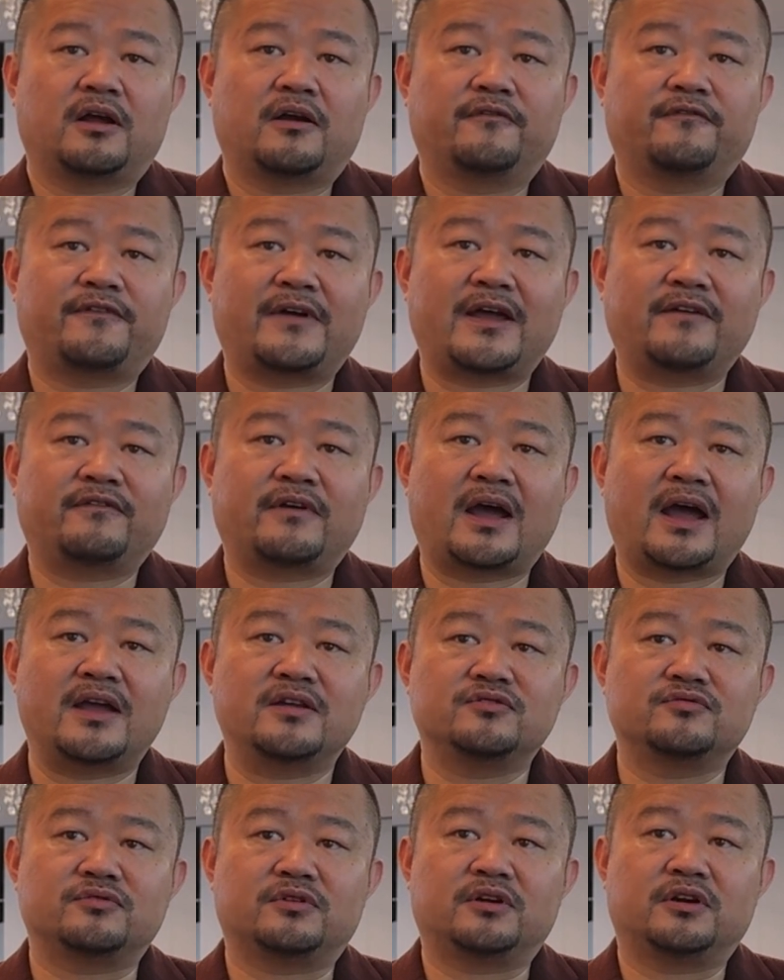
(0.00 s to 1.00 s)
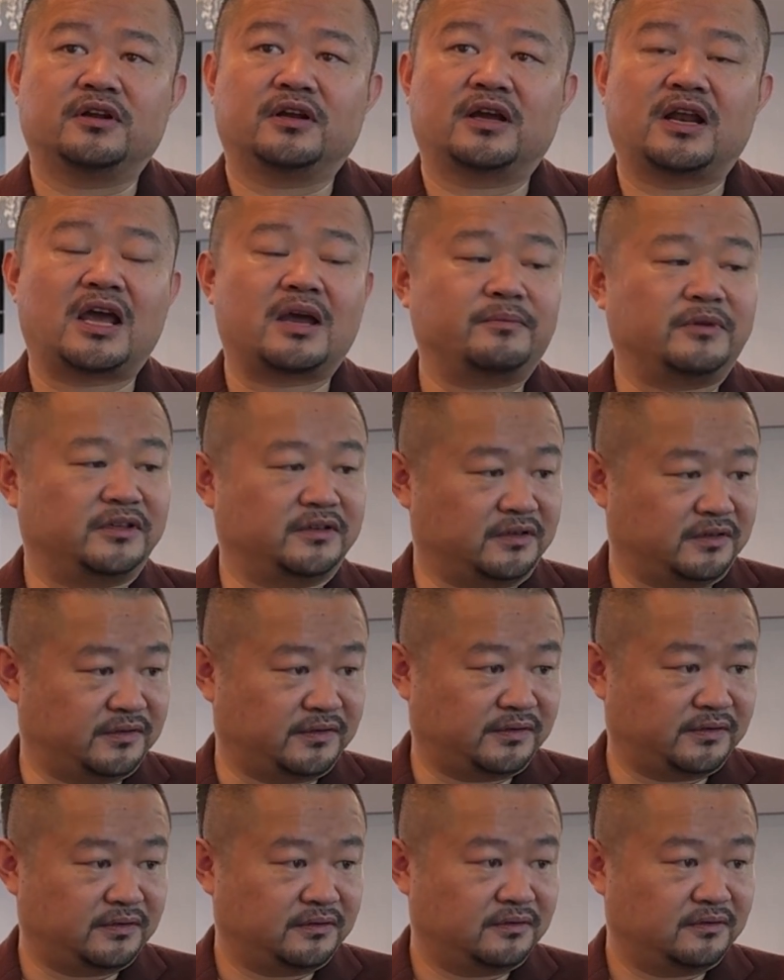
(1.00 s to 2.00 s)
500
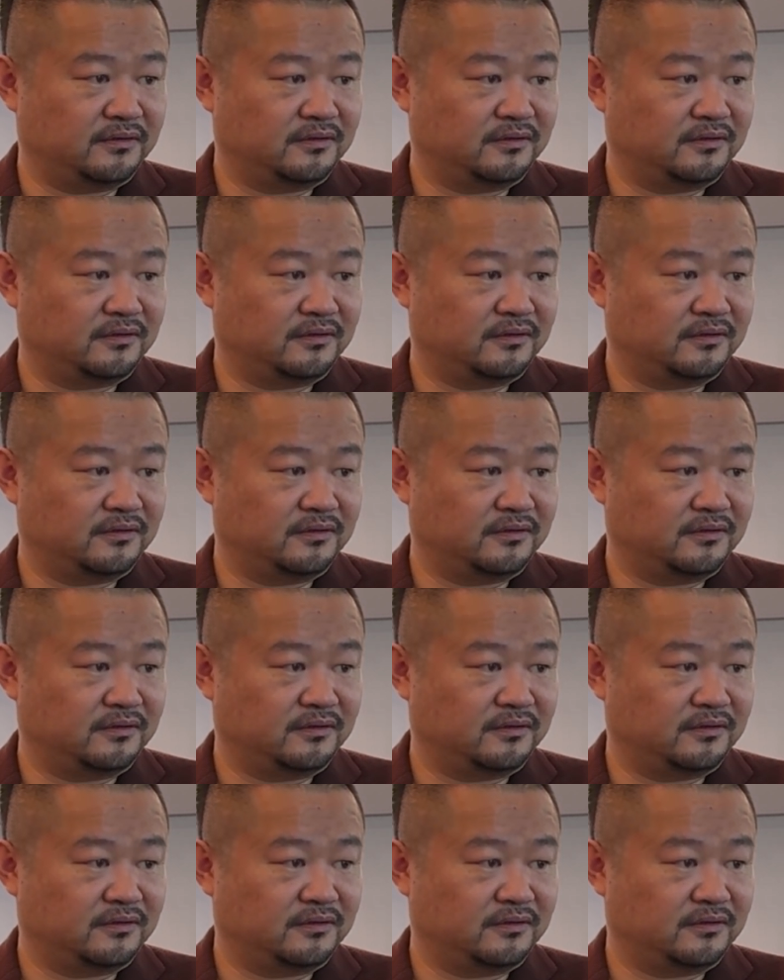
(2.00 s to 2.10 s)
kilometers.